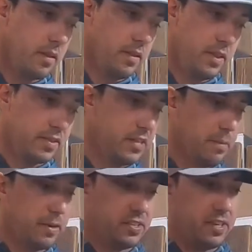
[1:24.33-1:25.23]
This
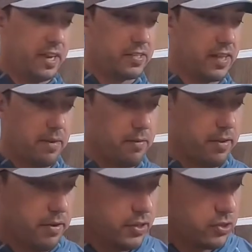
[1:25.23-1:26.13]
number 6, I
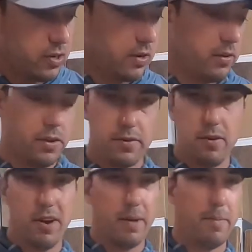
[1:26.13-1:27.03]
really struggle to
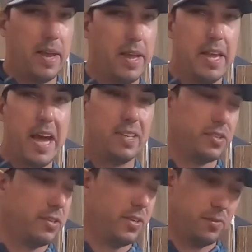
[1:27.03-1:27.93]
throw on a bait
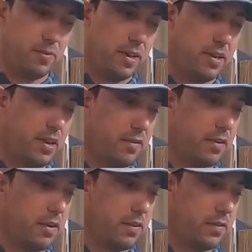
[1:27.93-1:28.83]
caster. It's pretty
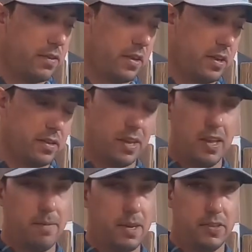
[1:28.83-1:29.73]
difficult to
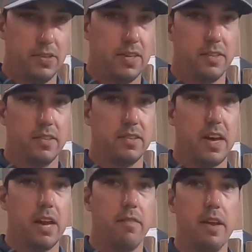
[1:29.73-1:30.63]
get much distance
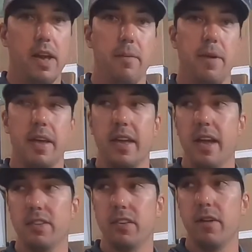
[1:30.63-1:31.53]
out of it on a bait
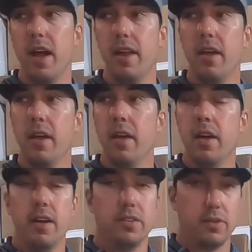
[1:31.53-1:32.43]
casting rod.
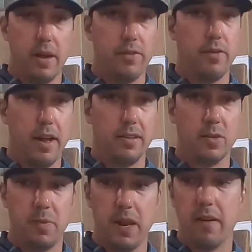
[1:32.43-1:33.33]
So I threw it on a
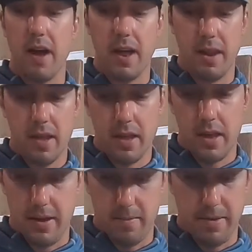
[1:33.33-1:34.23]
spinning rod.
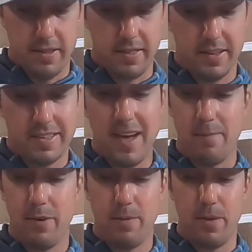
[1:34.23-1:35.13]
And this
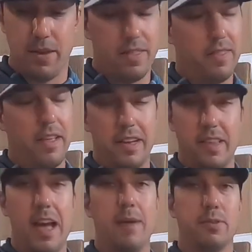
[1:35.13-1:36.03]
happened to be like
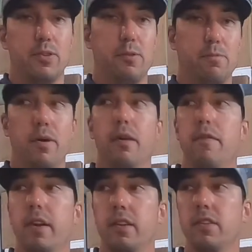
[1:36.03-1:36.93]
the absolute
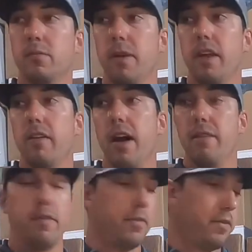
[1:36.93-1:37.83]
perfect spinning rod
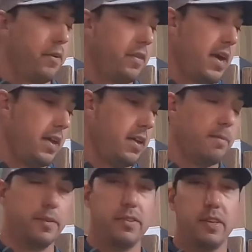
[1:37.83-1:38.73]
for throwing that
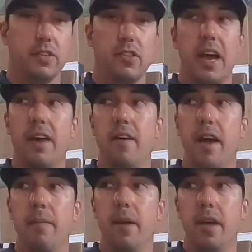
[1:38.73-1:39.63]
number 6 shad wrap.